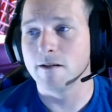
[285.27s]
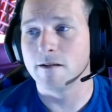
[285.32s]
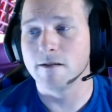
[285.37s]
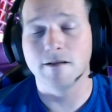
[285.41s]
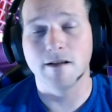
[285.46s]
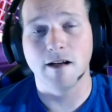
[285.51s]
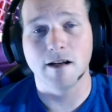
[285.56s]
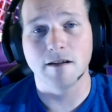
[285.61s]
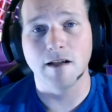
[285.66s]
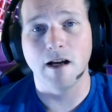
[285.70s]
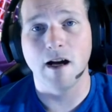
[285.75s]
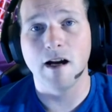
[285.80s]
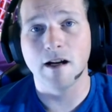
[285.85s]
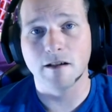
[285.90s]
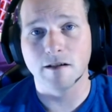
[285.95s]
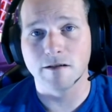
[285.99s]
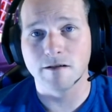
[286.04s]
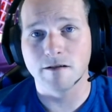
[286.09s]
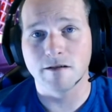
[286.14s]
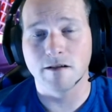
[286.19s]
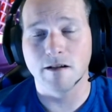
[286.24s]
is not the
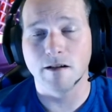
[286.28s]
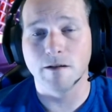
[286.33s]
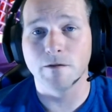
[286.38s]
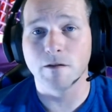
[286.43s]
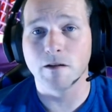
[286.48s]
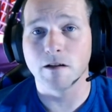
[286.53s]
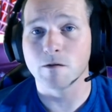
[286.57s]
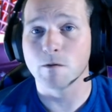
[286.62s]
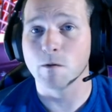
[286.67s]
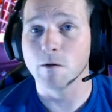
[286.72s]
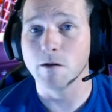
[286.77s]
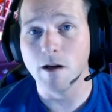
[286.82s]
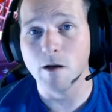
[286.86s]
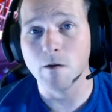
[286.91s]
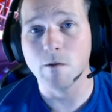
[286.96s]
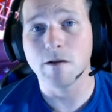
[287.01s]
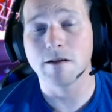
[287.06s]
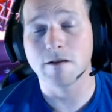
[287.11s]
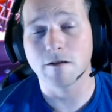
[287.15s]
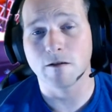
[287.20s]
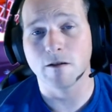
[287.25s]
Oculus stuff because we know
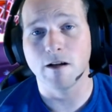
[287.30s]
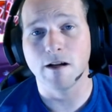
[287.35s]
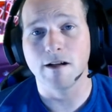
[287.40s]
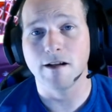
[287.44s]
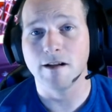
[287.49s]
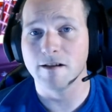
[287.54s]
it's great.